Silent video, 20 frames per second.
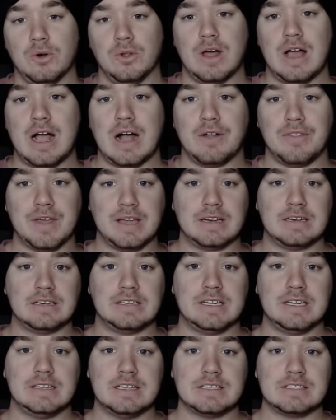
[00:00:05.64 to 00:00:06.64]
how they
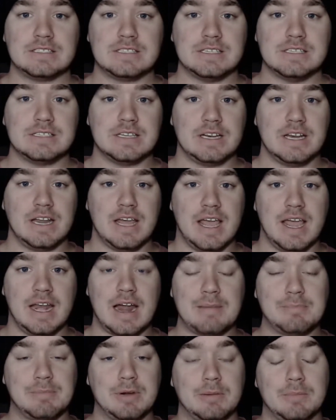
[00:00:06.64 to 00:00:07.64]
did this season, and
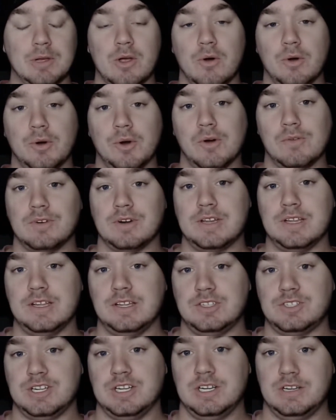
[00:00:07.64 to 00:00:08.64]
I'm going to be going over
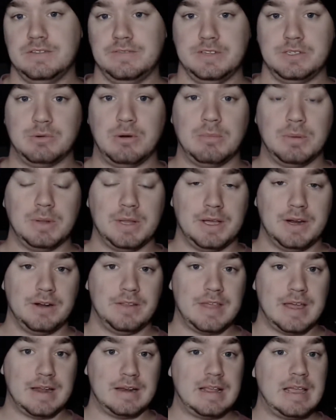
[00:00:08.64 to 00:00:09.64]
each individual player
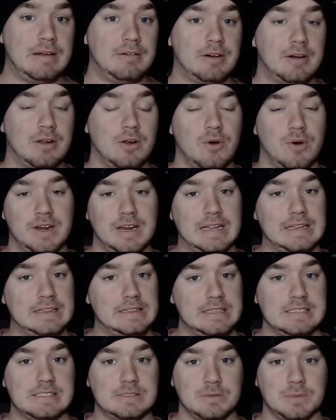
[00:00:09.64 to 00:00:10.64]
that recorded at
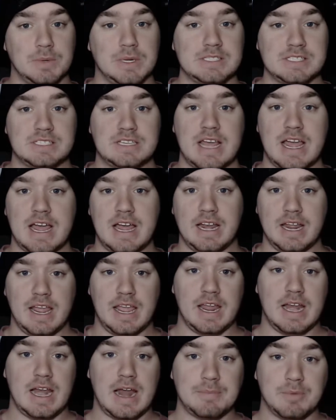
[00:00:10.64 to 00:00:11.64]
least one stat,
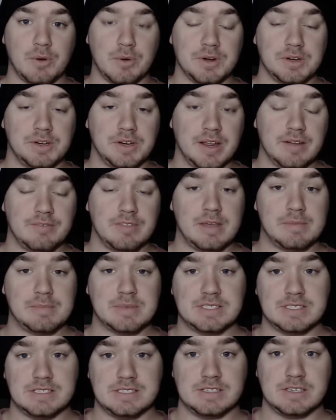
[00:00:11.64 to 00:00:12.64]
and I'm going to give them a
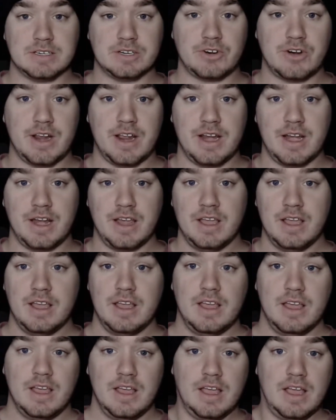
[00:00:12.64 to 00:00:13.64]
season grade
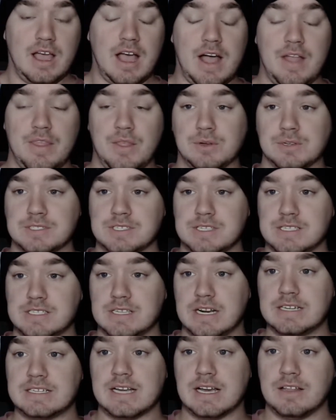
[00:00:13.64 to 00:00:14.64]
on the whole
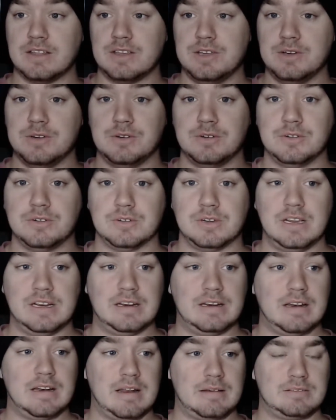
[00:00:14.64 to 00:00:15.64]
season and tell you
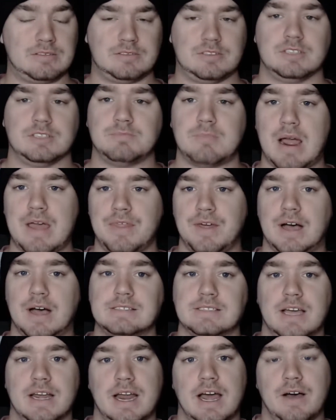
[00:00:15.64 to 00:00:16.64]
and just my
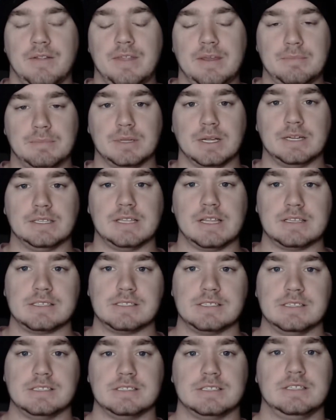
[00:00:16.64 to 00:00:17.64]
thoughts on how they played this
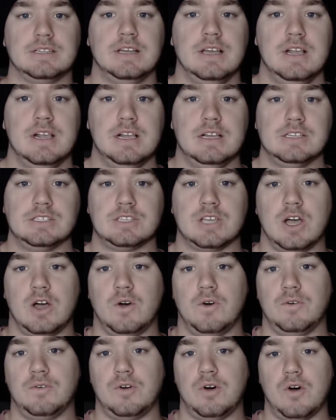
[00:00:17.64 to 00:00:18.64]
season.
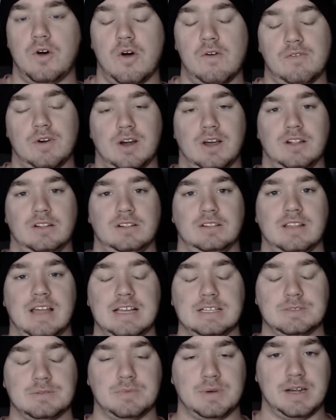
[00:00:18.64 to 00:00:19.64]
So overall,
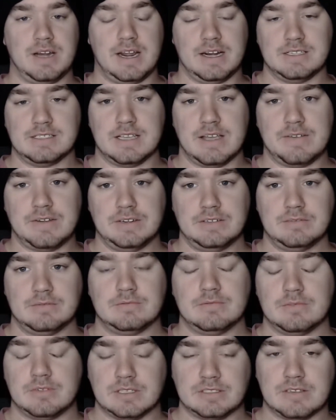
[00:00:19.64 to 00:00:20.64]
Lions went 9-7,
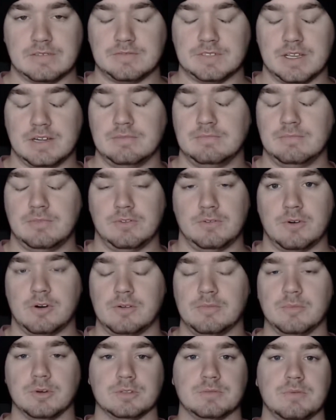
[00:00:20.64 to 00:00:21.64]
as I've said before
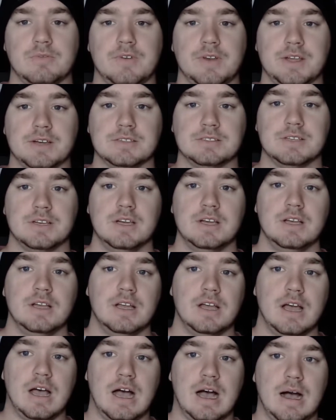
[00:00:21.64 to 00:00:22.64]
in multiple videos.
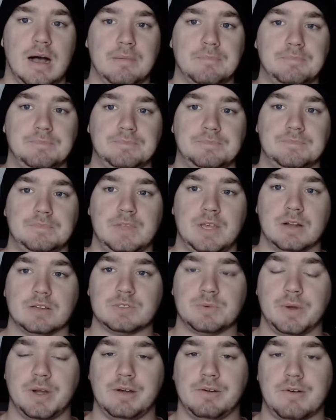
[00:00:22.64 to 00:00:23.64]
It's
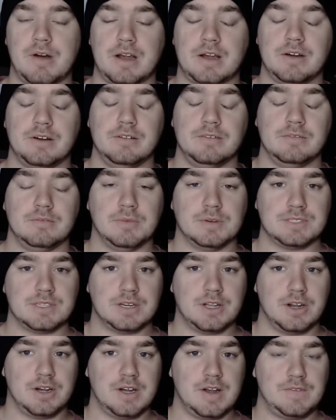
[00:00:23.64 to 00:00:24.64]
a winning record. It
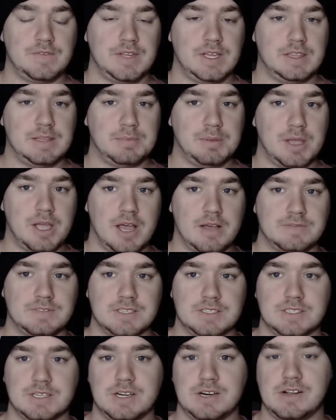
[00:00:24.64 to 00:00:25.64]
wasn't good enough to get in the playoffs
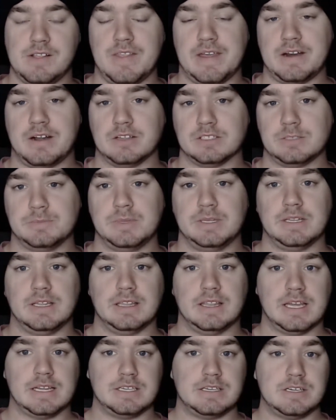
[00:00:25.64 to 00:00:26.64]
this year, and that ultimately
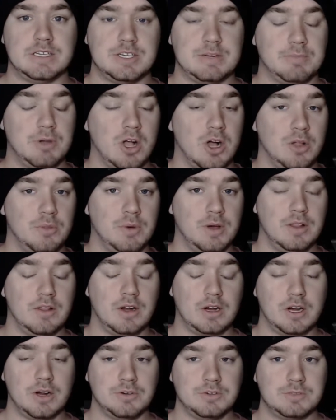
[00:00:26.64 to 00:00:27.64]
led to Jim Caldwell,
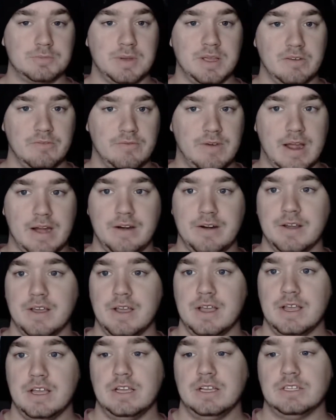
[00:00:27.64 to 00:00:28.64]
our coach, being fired.
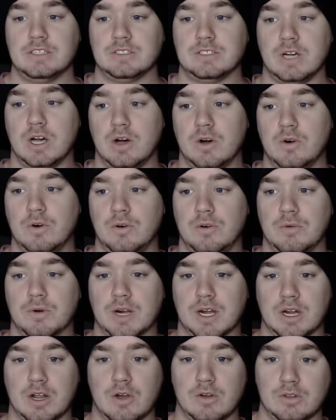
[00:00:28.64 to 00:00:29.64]
So we're
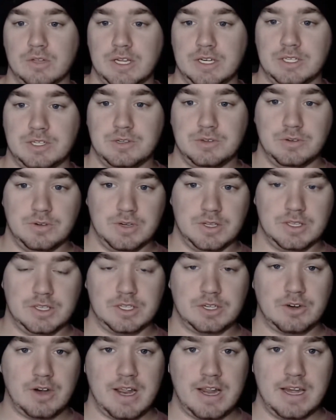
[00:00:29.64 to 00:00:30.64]
going to go into the
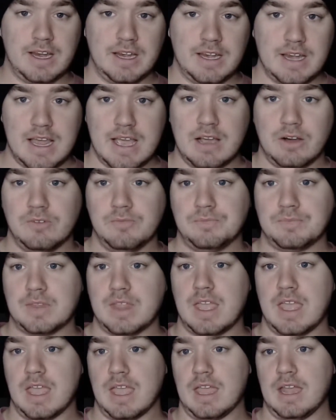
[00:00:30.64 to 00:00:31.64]
grading now,
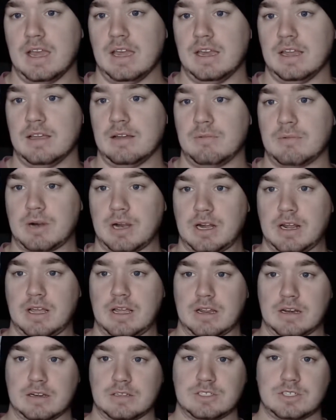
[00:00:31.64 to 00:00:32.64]
and we're going
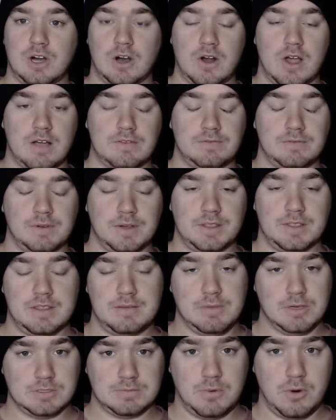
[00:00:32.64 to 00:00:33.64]
to start off with the
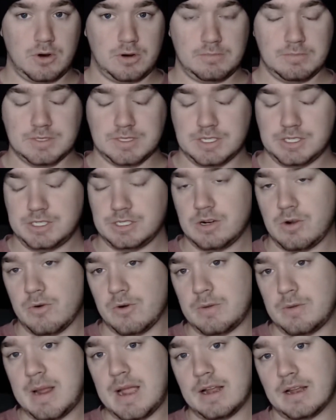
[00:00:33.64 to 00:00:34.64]
most important position,
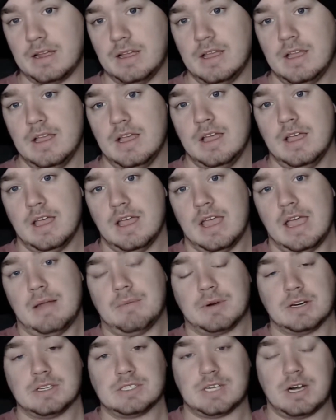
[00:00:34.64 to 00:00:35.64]
quarterback. And
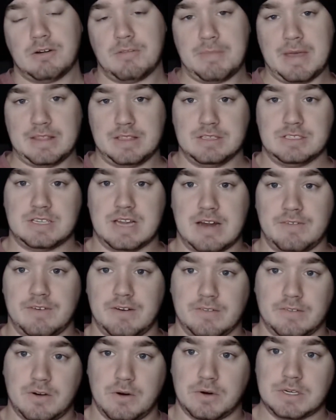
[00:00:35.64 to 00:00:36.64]
we're going to start with Matthew Stafford,
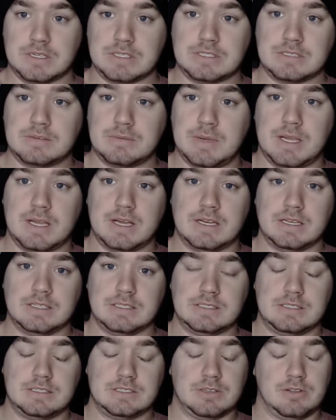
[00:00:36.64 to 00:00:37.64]
of course,
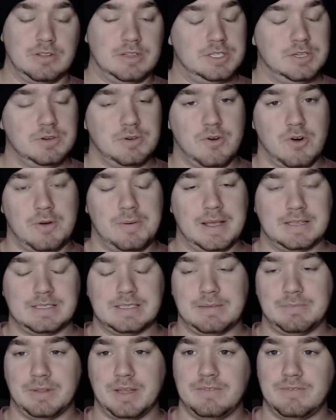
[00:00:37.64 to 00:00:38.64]
because there's only two quarterbacks
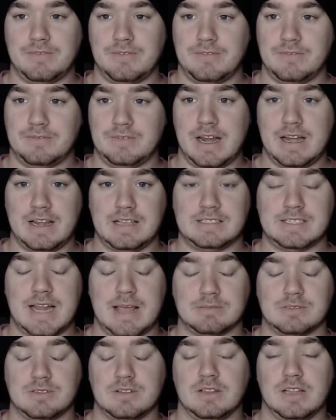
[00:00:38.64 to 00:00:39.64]
that played any
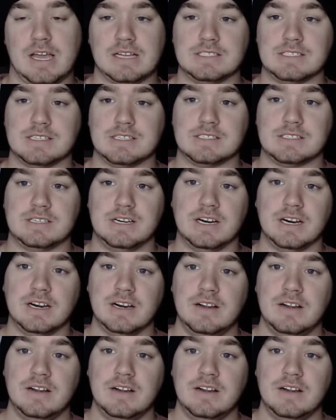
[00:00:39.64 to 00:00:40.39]
snaps for the Lions this year.